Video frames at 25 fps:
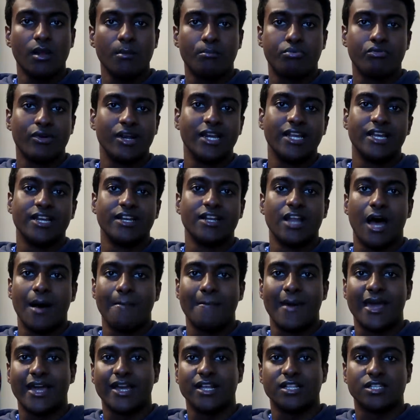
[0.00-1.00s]
brilliant
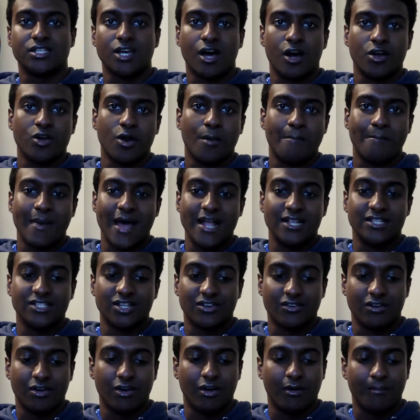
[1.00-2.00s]
nutmeg and turn on
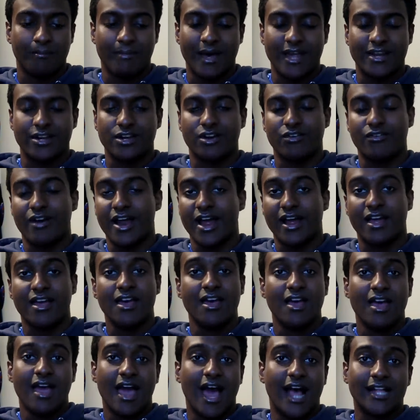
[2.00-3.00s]
Bednarek.
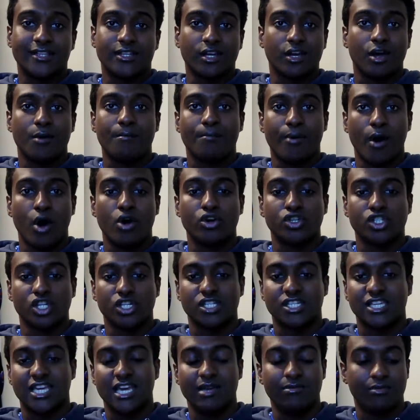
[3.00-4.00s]
Had the composure
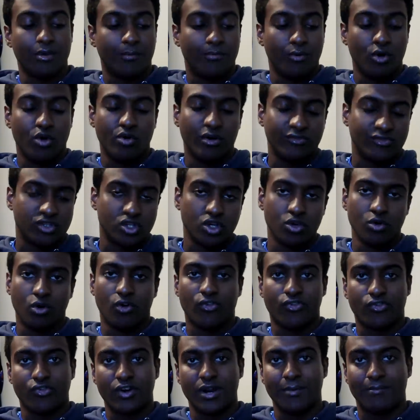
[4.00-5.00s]
to keep the ball with two
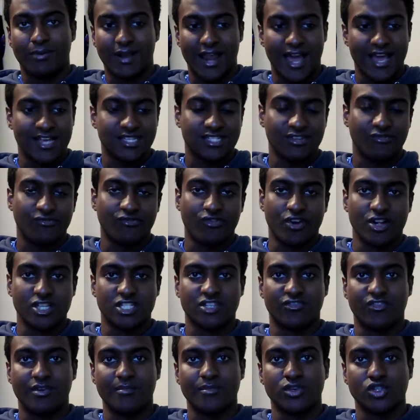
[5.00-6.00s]
or three players in
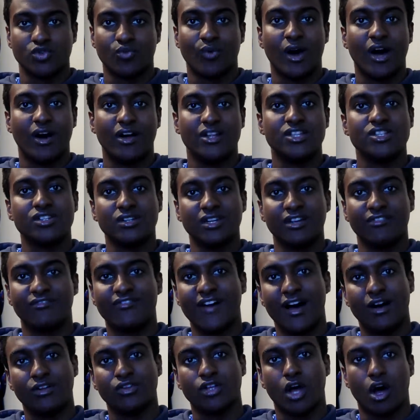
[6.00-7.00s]
front of him as well until he
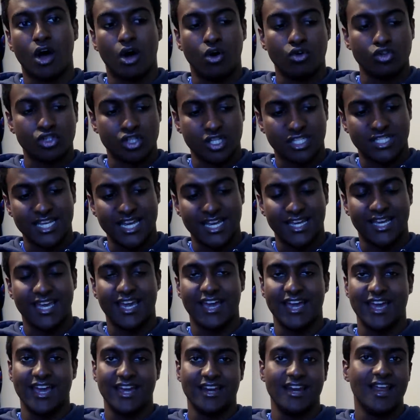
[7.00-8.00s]
found a hole to dink
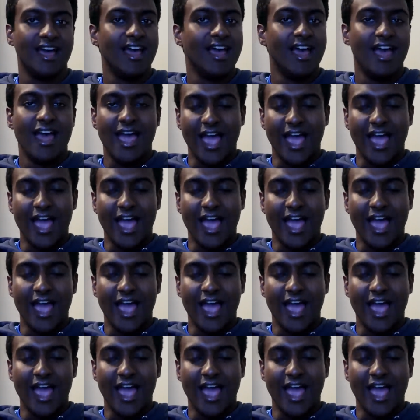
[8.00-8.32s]
it in.